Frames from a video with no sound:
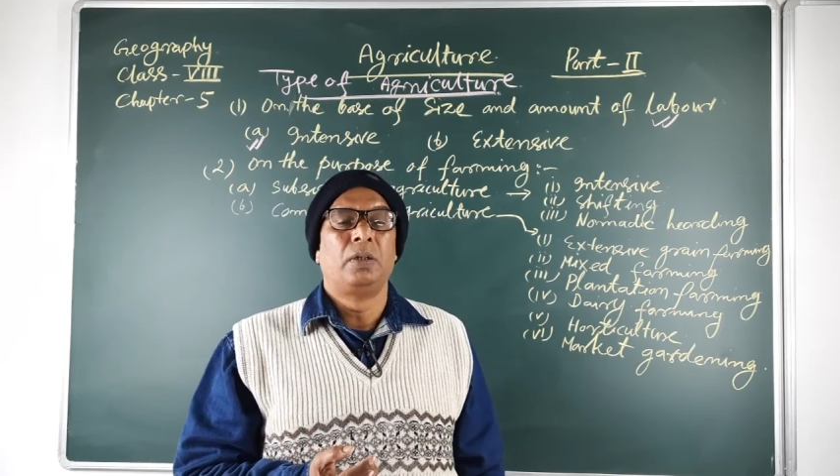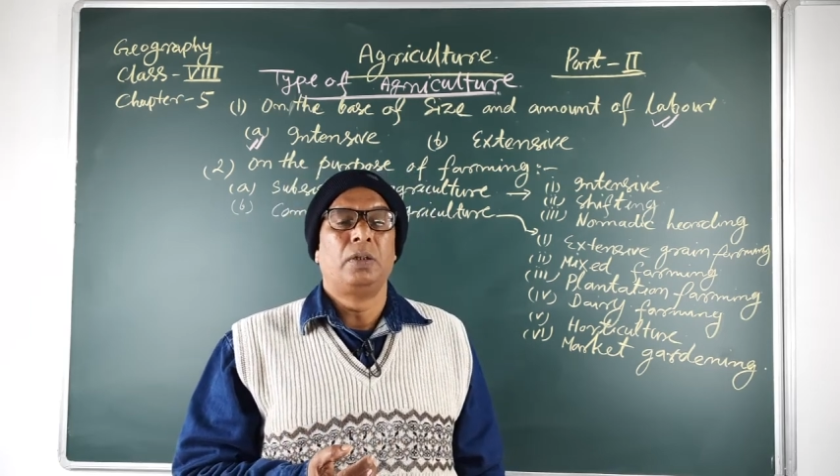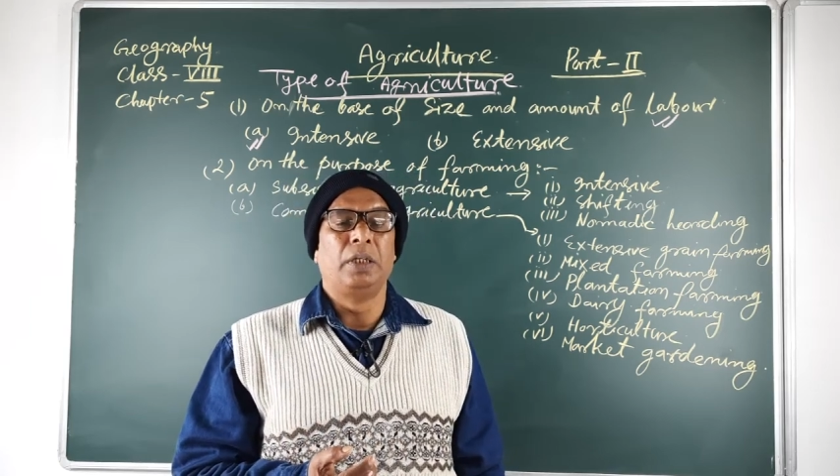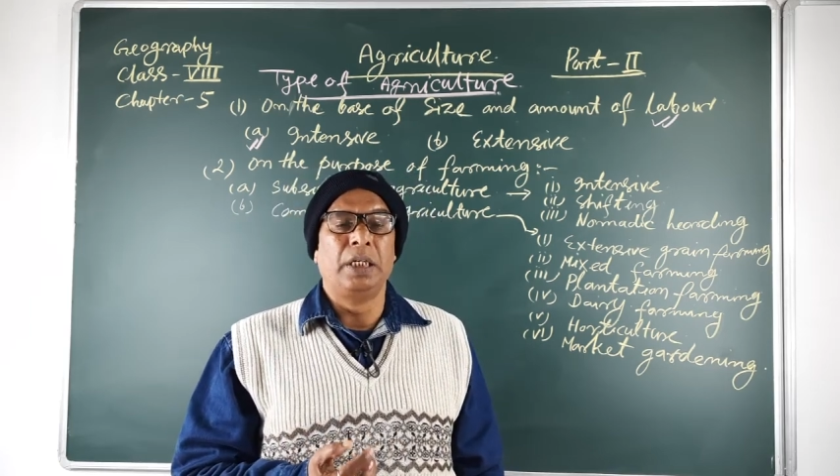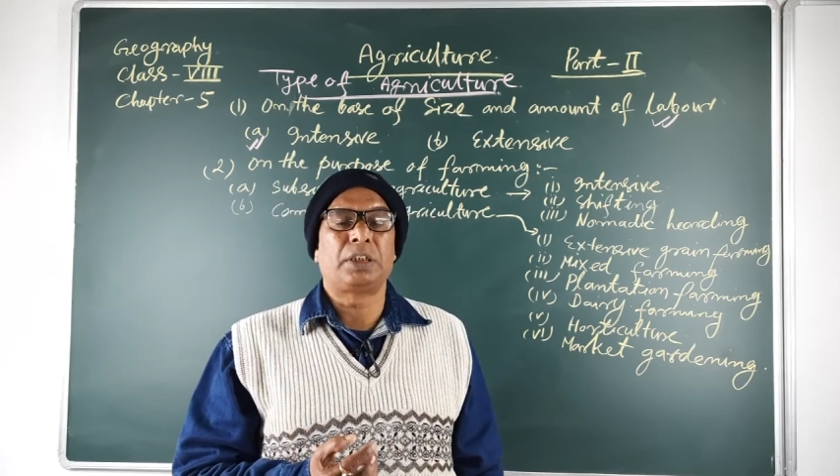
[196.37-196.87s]

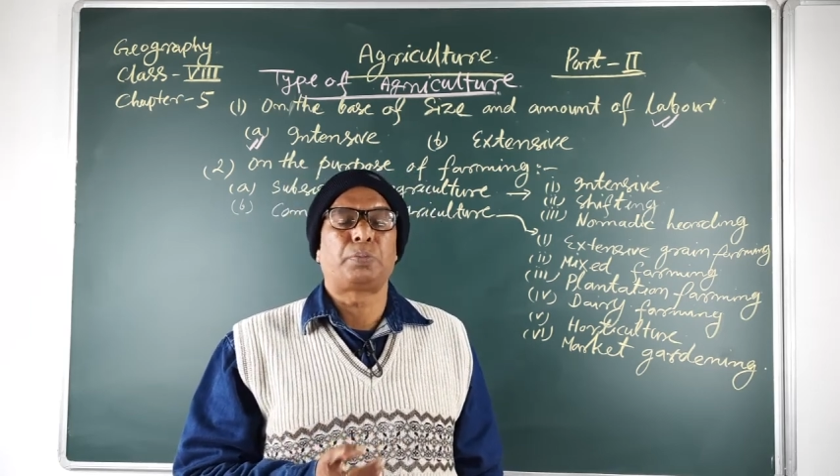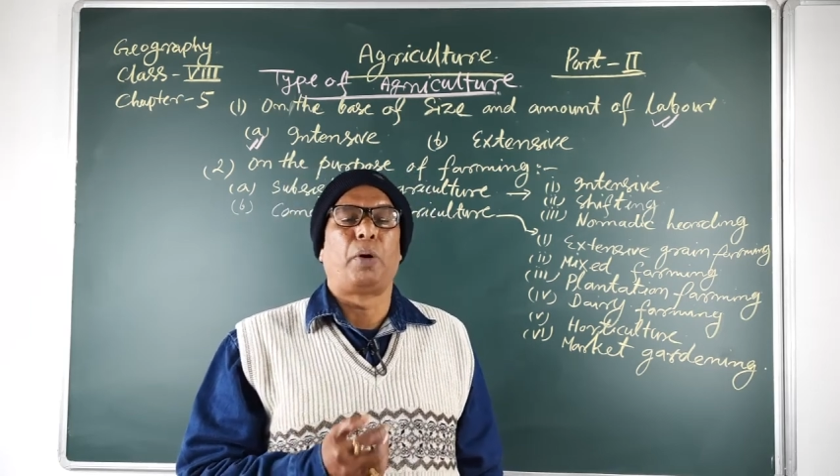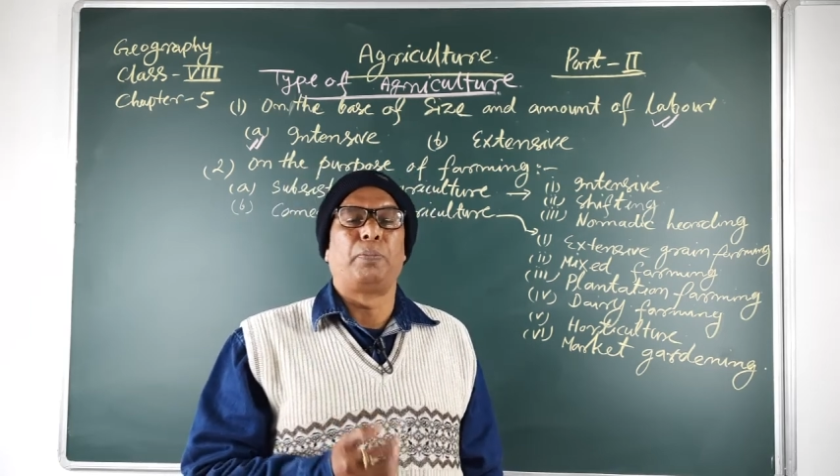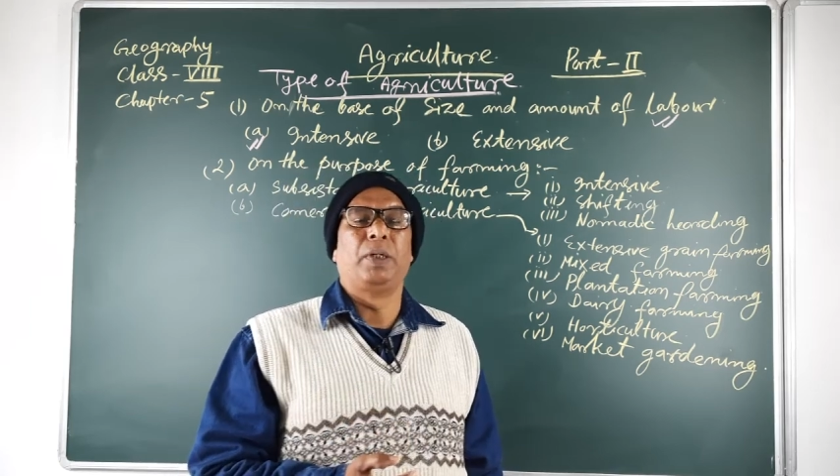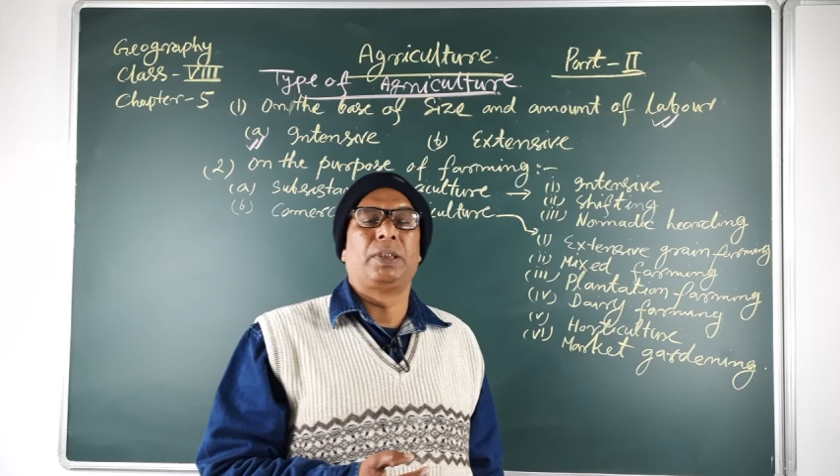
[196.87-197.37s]
less
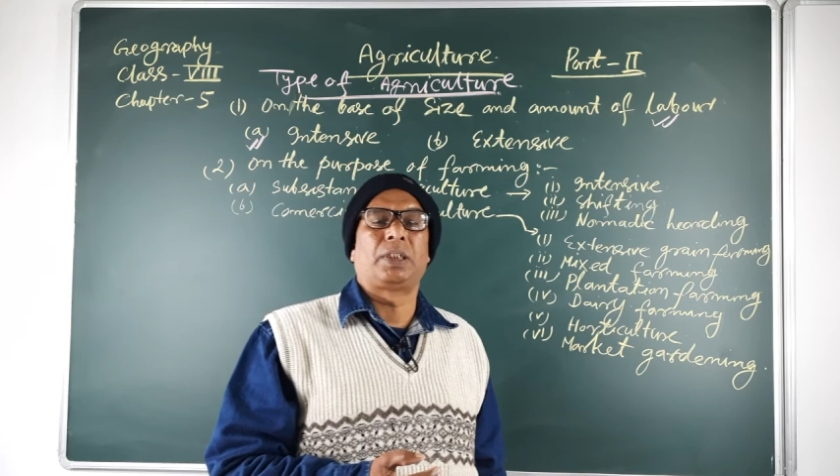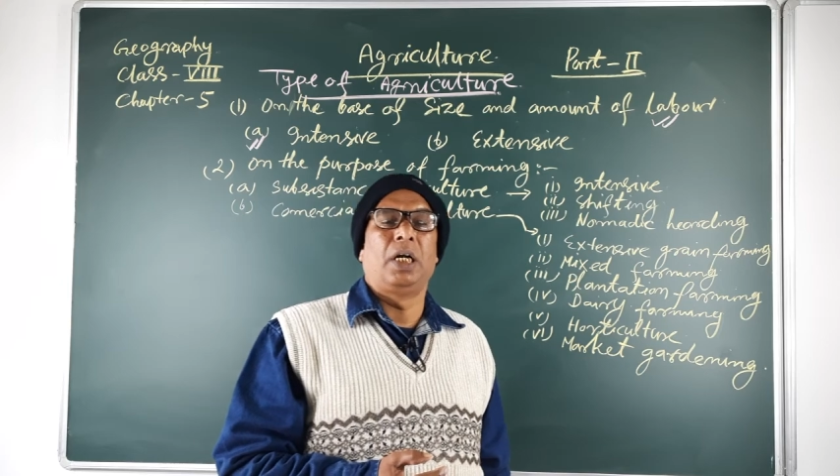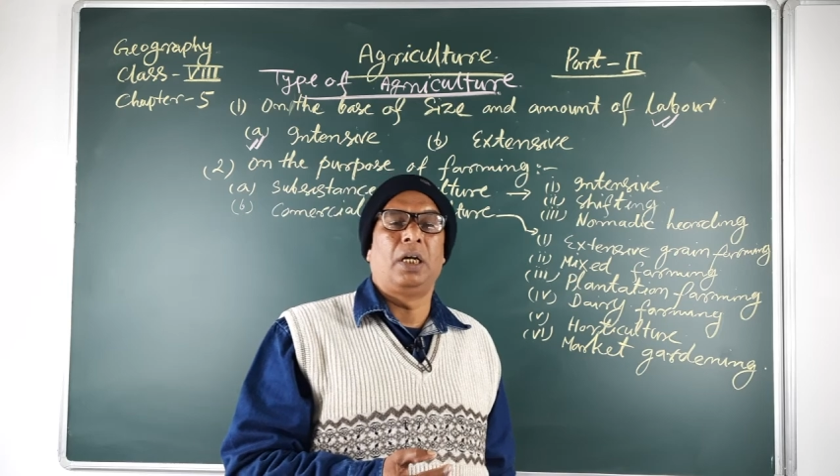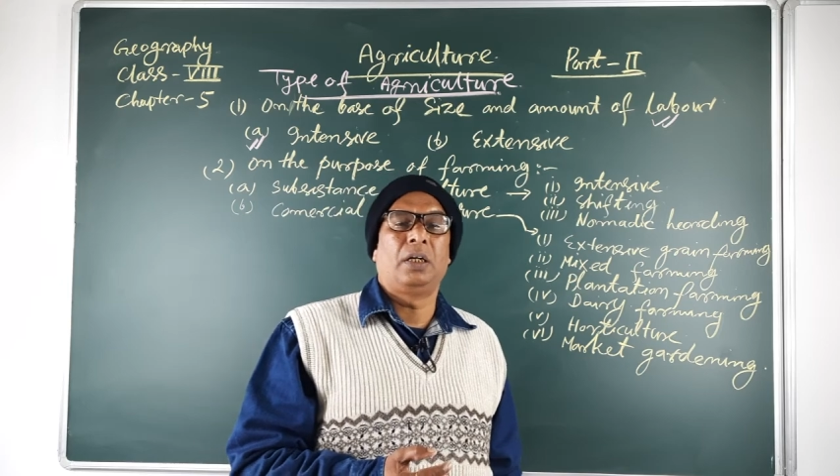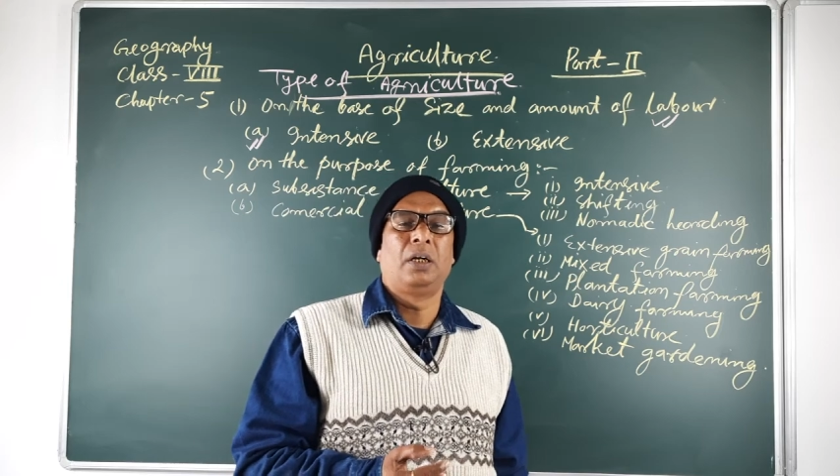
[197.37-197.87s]

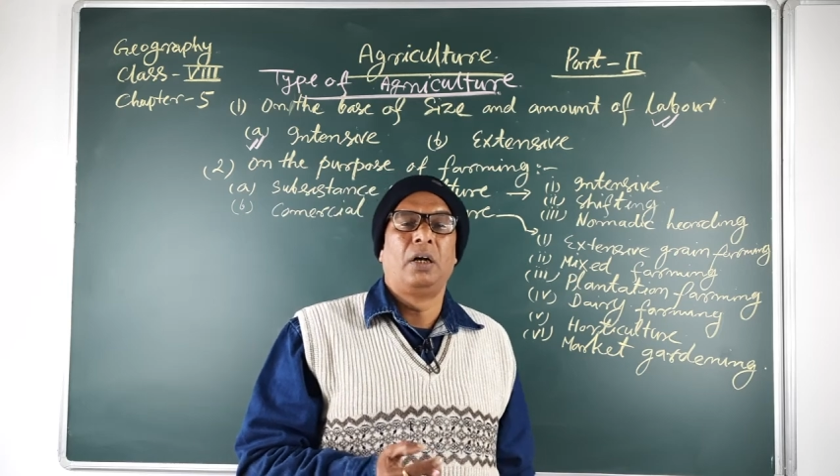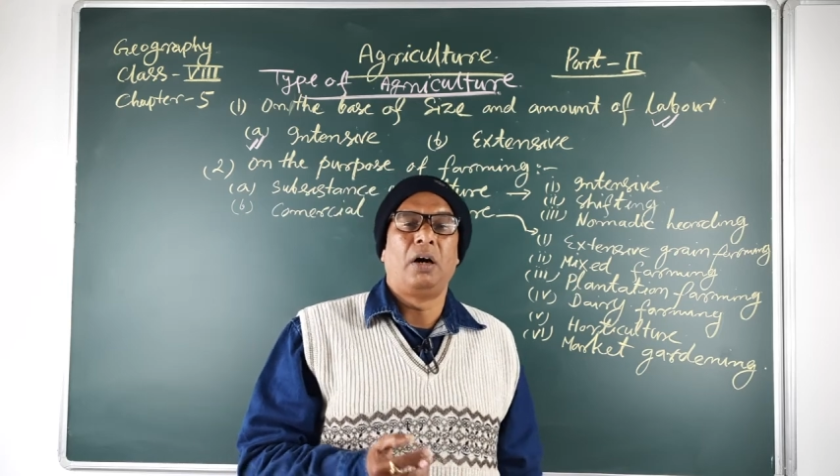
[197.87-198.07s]
population